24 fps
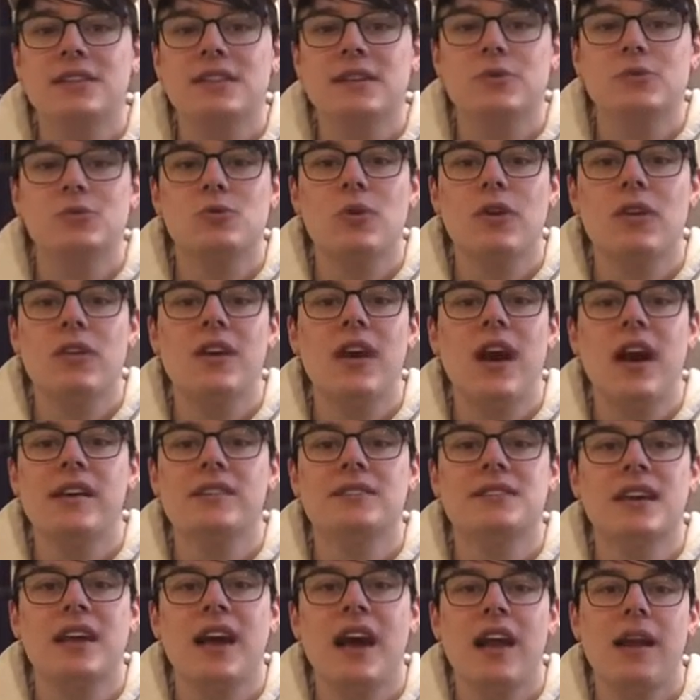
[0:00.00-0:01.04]
He was one of the guys
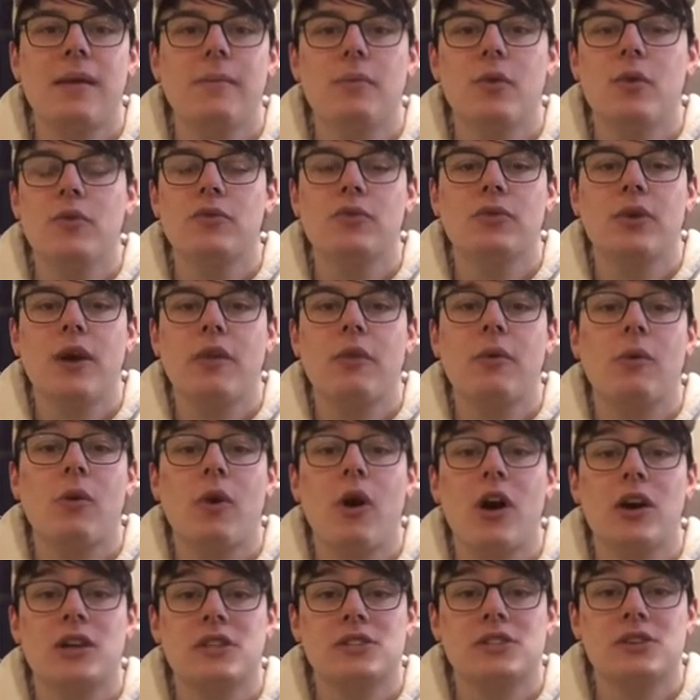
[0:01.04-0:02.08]
that kind of moved around the
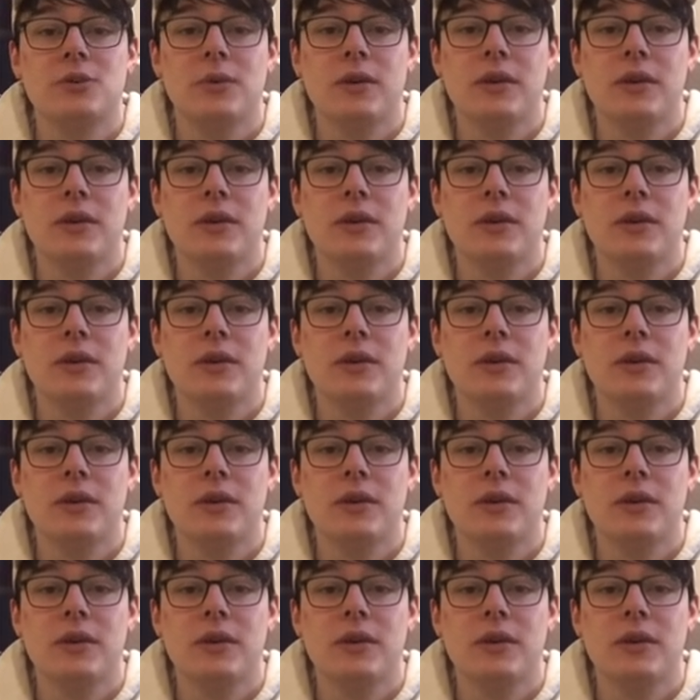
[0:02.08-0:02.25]
roster